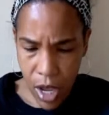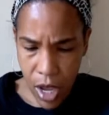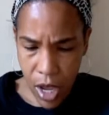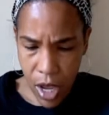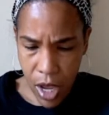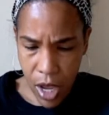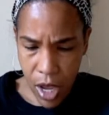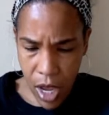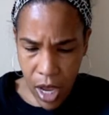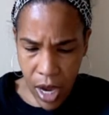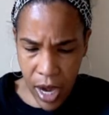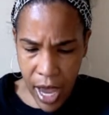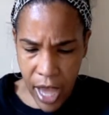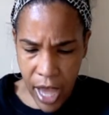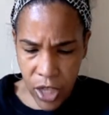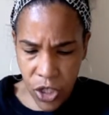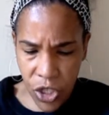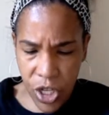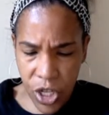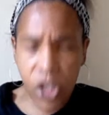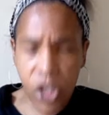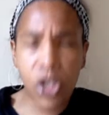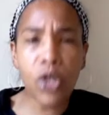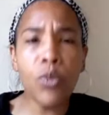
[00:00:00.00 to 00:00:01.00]
And that's
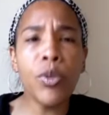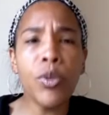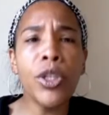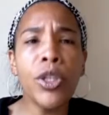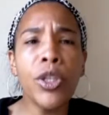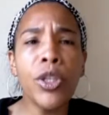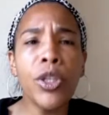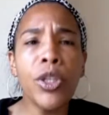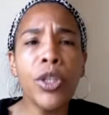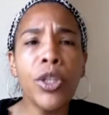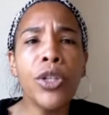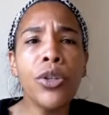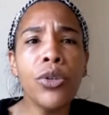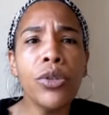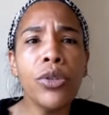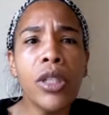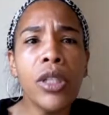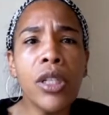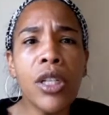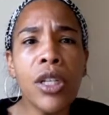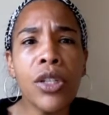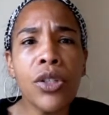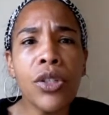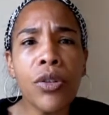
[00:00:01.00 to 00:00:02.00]
just to reduce the
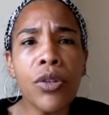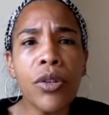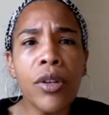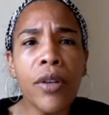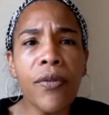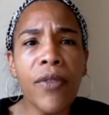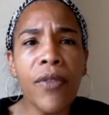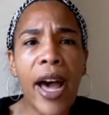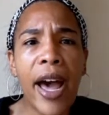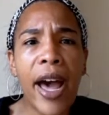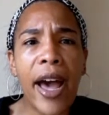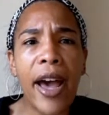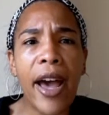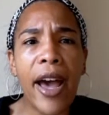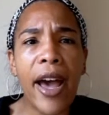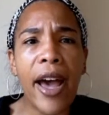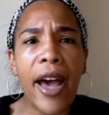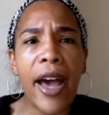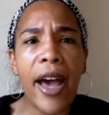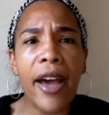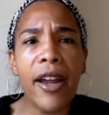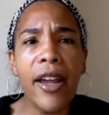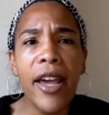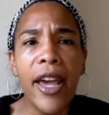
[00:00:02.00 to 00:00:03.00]
digital divide.
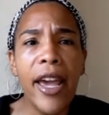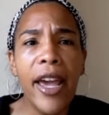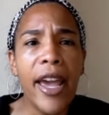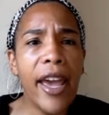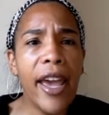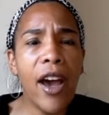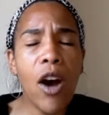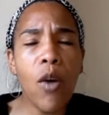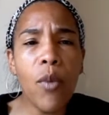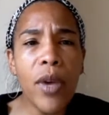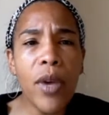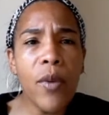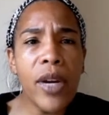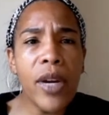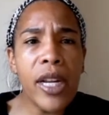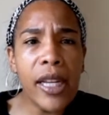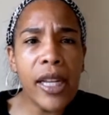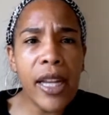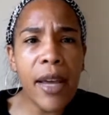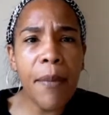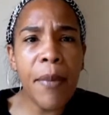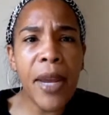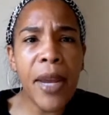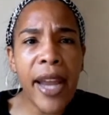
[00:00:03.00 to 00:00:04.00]
Hell, we would
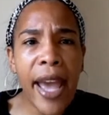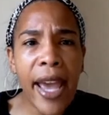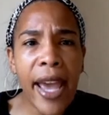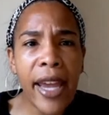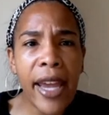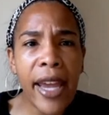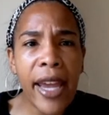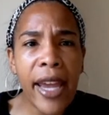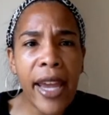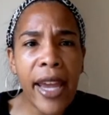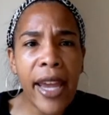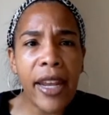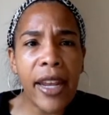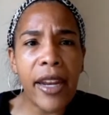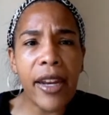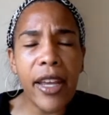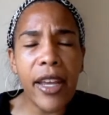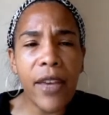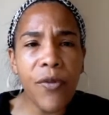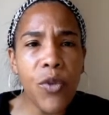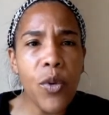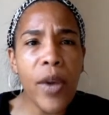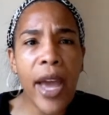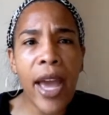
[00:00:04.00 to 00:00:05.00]
eliminate it
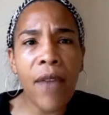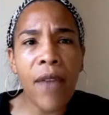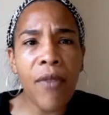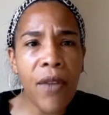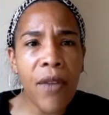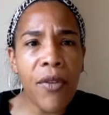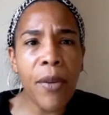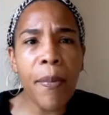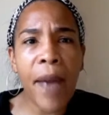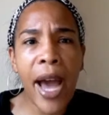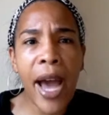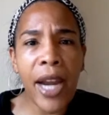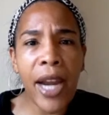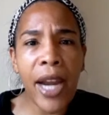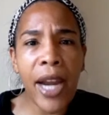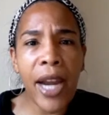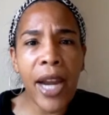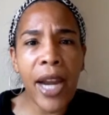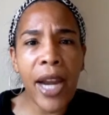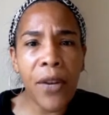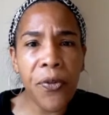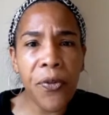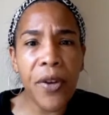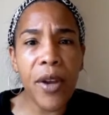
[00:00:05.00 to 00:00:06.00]
if you gave everybody
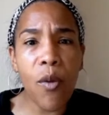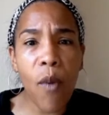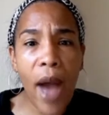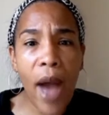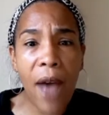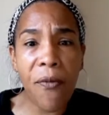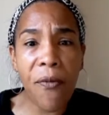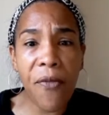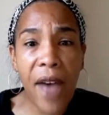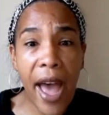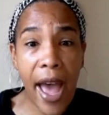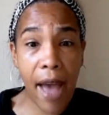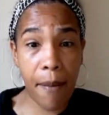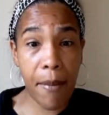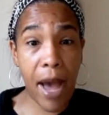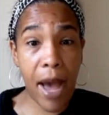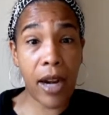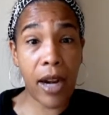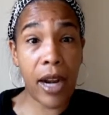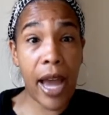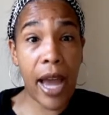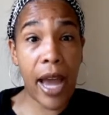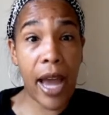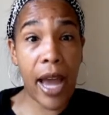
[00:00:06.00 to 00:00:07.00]
free Wi-Fi. Am
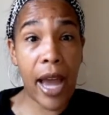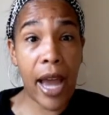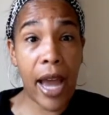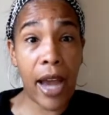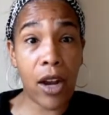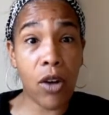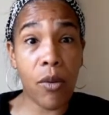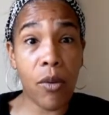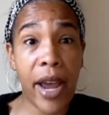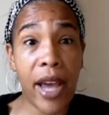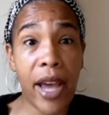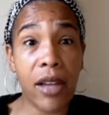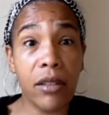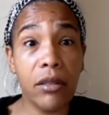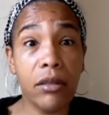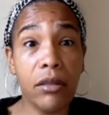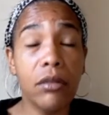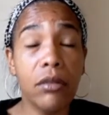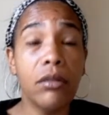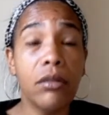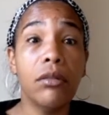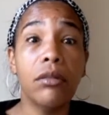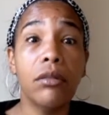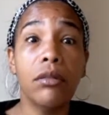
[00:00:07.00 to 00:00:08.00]
I not correct?
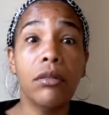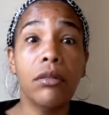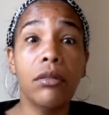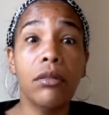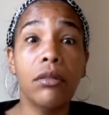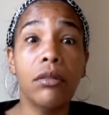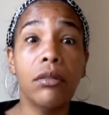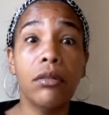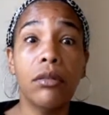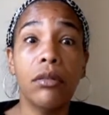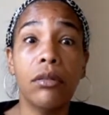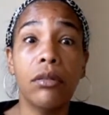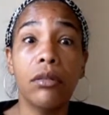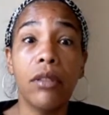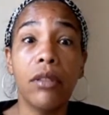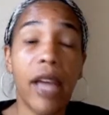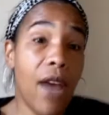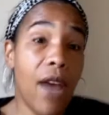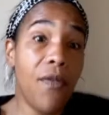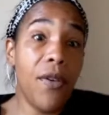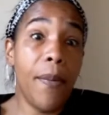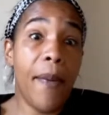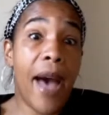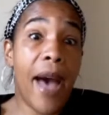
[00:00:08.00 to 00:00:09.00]

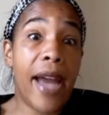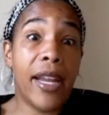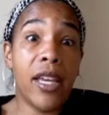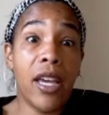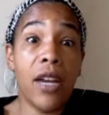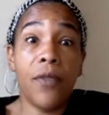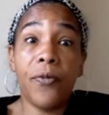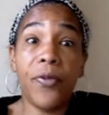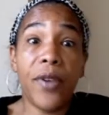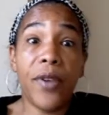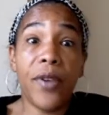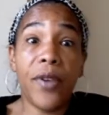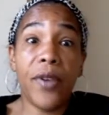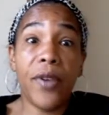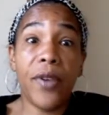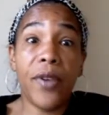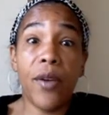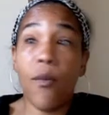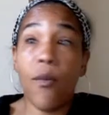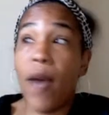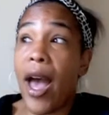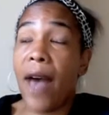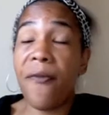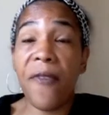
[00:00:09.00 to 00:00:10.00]
Everybody getting free
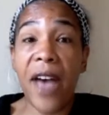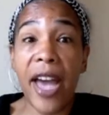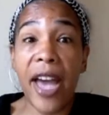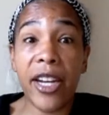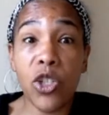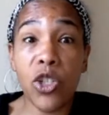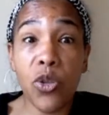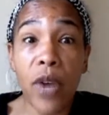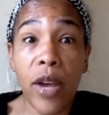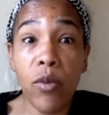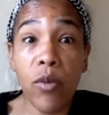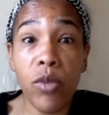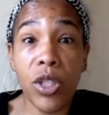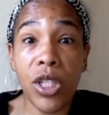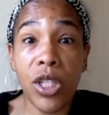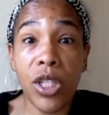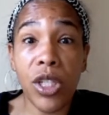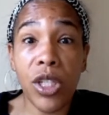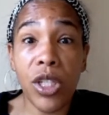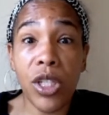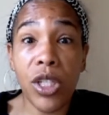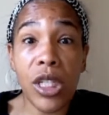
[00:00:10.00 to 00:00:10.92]
Wi-Fi in Detroit would just